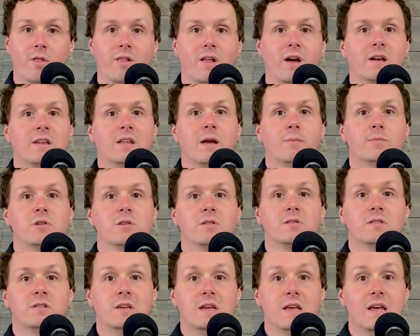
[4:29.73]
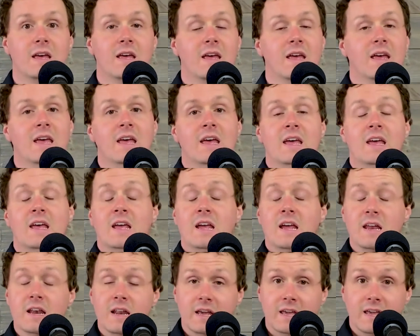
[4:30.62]
A lot of times you'll see it
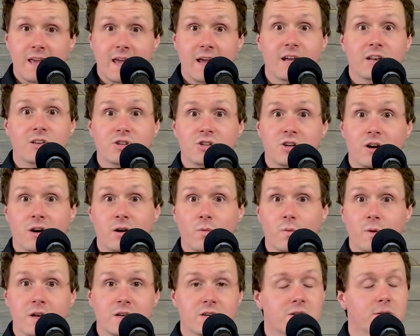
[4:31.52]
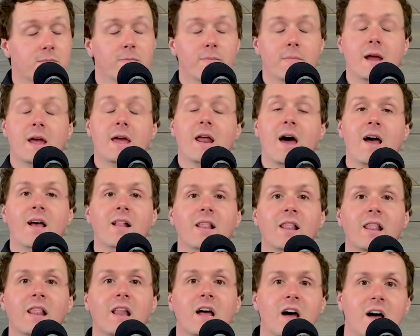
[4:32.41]
in a Gantt chart, which, man, I
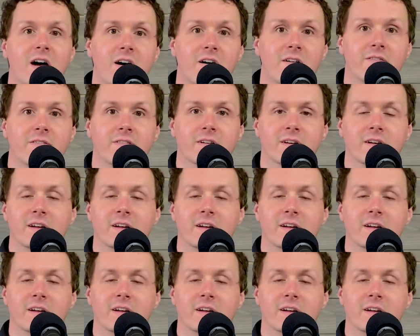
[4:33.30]
love